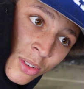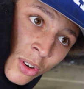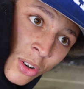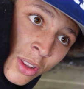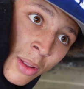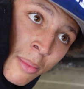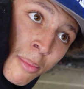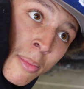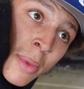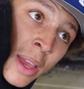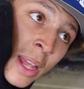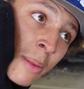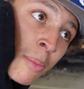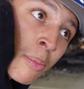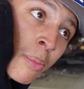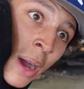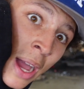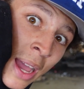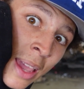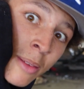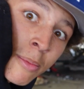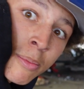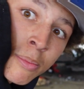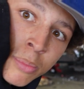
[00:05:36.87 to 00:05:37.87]
or the
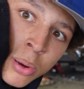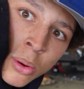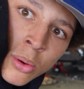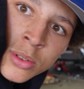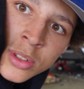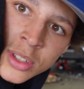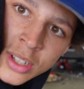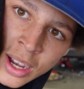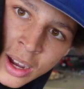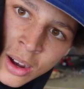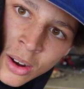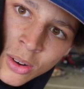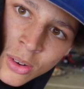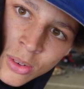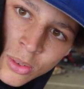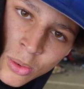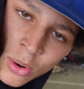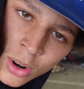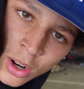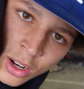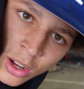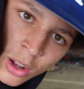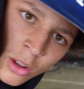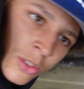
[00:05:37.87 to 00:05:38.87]
mid-pipe bolt out
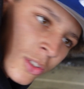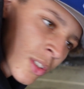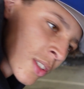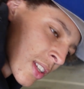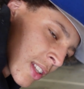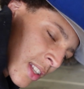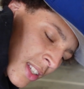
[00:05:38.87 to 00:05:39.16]
where it goes to